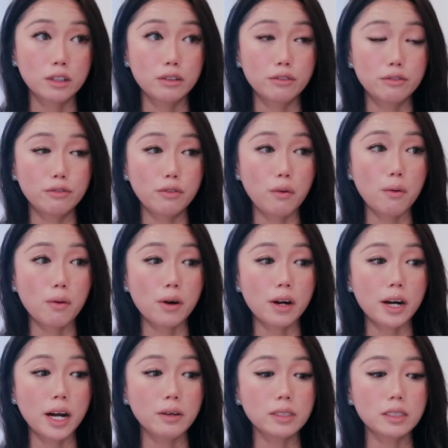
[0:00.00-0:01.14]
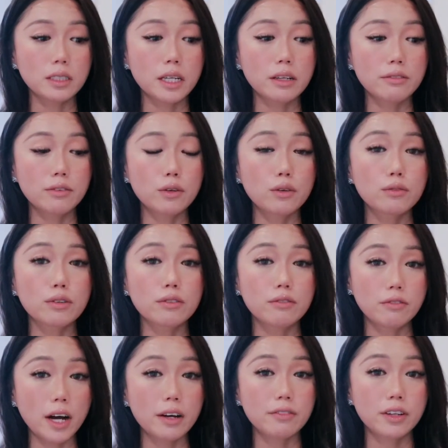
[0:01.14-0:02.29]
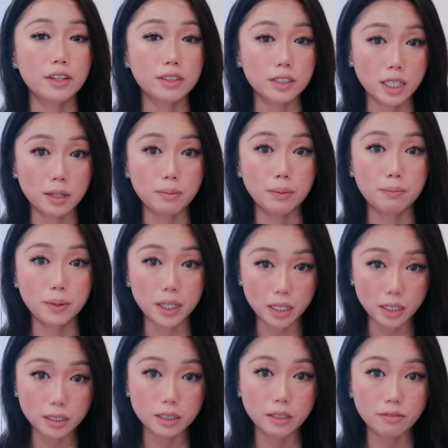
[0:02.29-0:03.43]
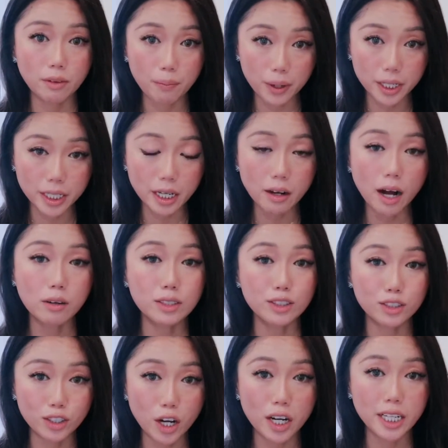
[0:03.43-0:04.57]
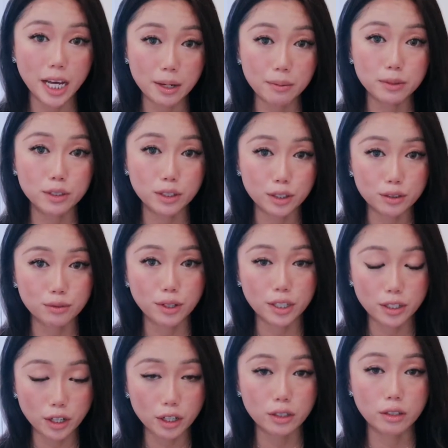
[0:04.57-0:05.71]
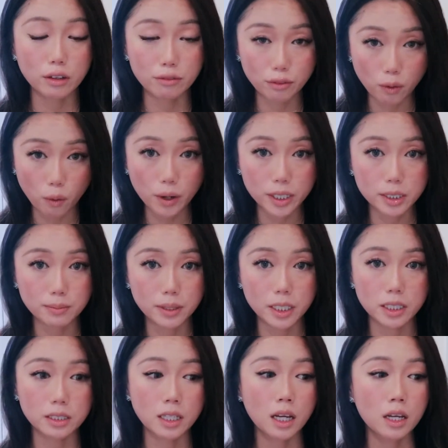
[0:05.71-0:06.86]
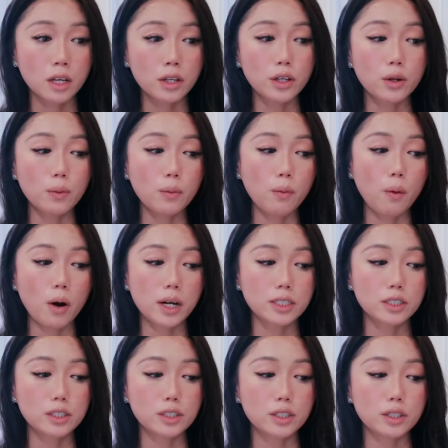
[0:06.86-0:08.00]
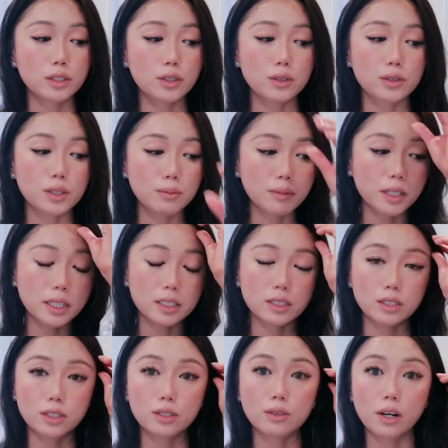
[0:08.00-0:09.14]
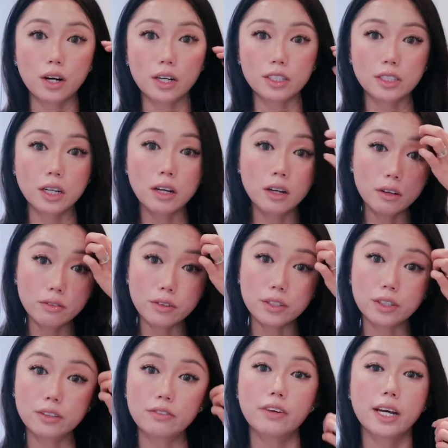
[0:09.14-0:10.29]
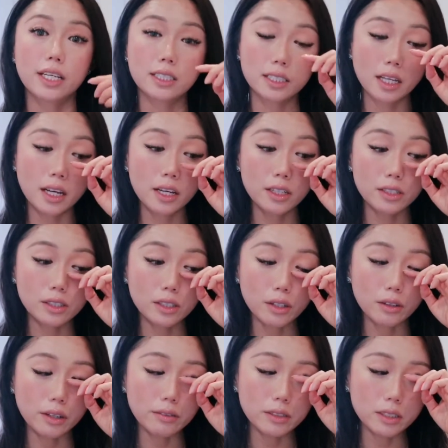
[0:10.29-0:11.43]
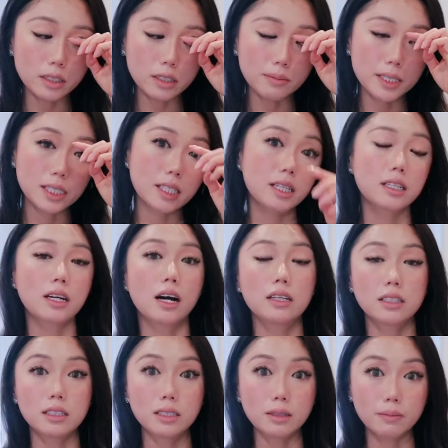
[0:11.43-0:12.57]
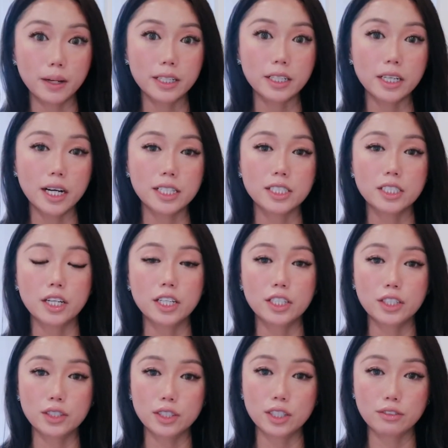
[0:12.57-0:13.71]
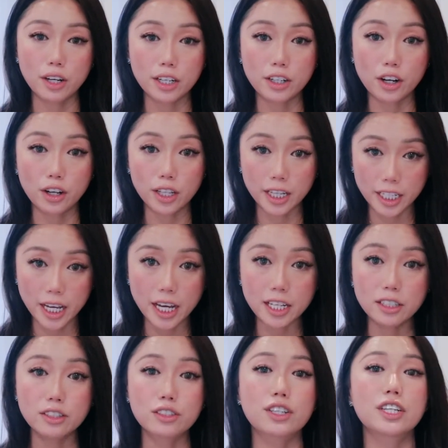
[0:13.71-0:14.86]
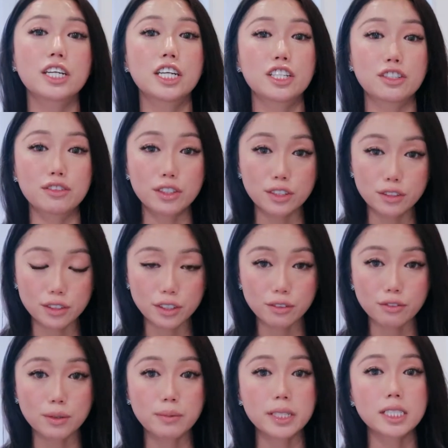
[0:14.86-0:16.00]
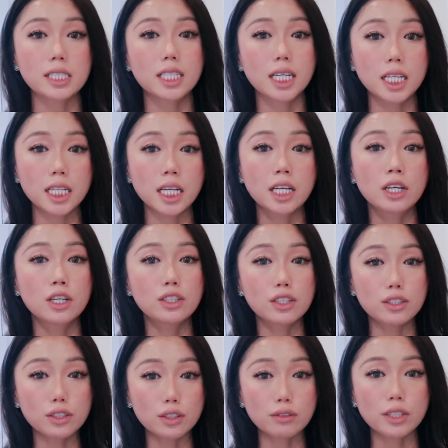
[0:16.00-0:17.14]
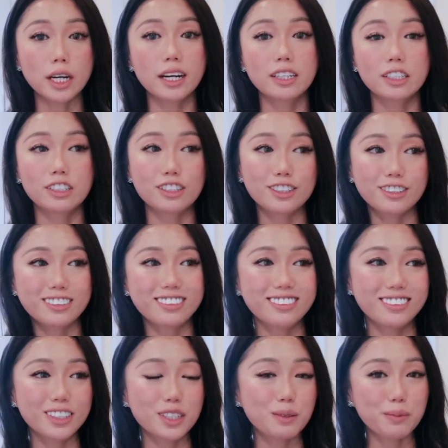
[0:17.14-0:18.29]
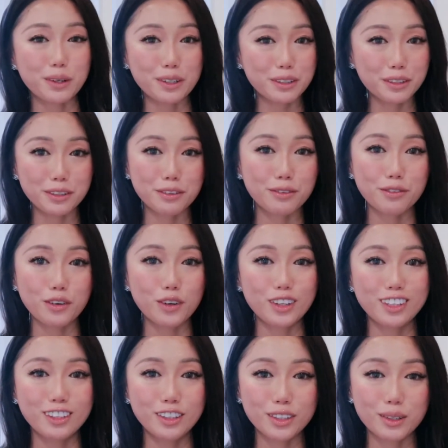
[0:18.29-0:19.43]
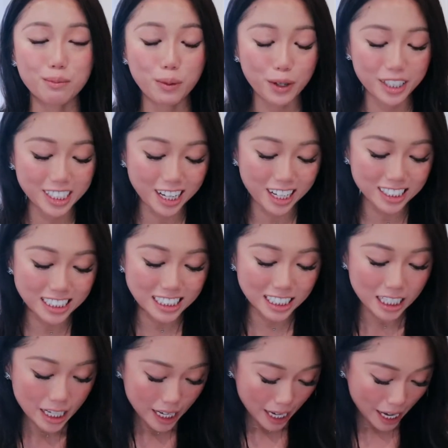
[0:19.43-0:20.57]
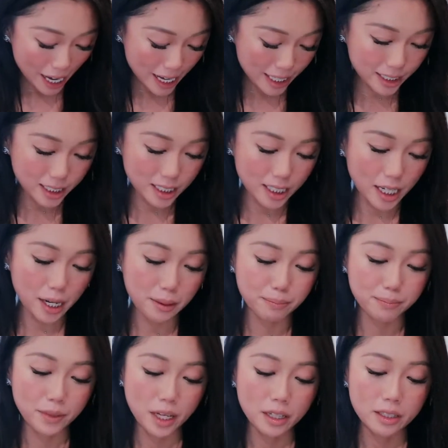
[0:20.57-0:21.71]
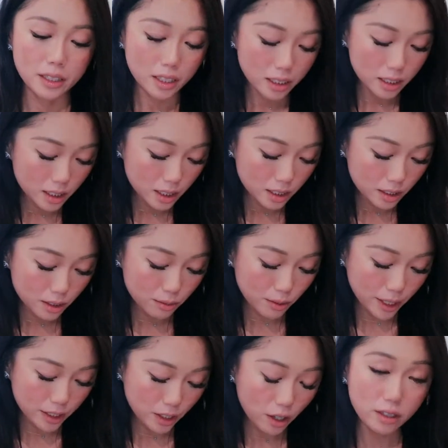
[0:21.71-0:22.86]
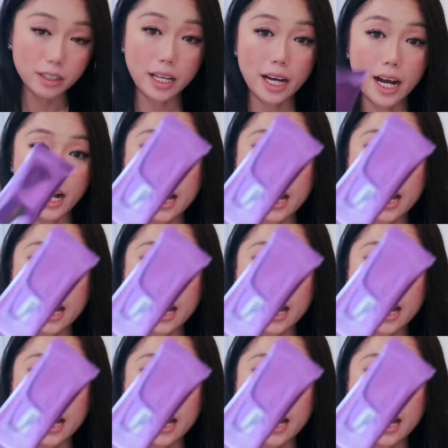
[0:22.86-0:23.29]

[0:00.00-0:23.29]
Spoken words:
for, I would say, for over 5 years now. But because of the breakout, I was not able to use retinol, of course, because you don't want to use something that's too harsh for your face. So ever since my skin got a little better, I started using retinol again, started introducing for my skin just so that I could look more youthful and look more young. And this is the retinol that I